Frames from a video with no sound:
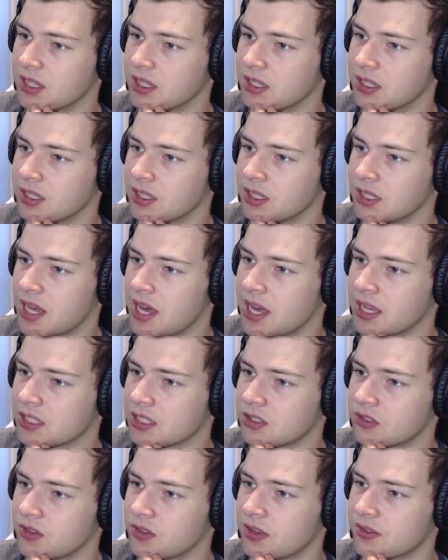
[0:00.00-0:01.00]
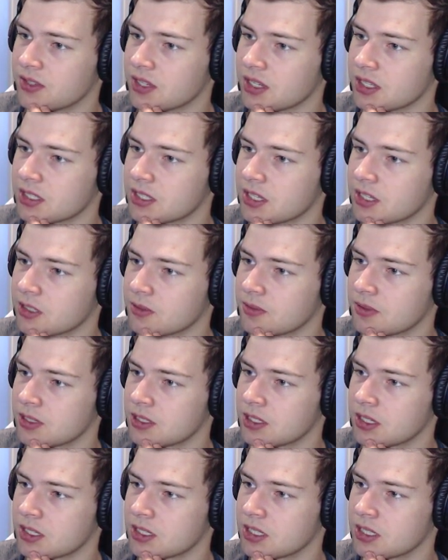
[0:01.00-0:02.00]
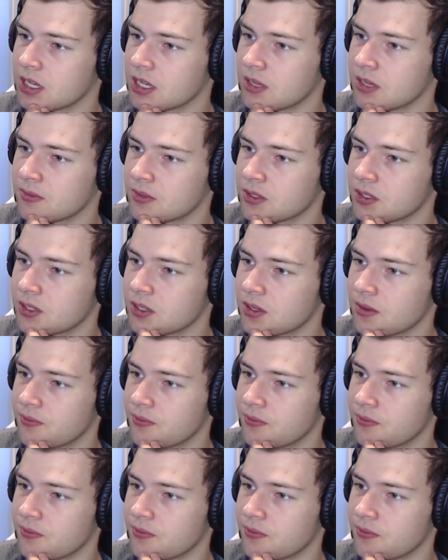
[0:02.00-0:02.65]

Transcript: lasts 5 seconds, stacks up to 6 times.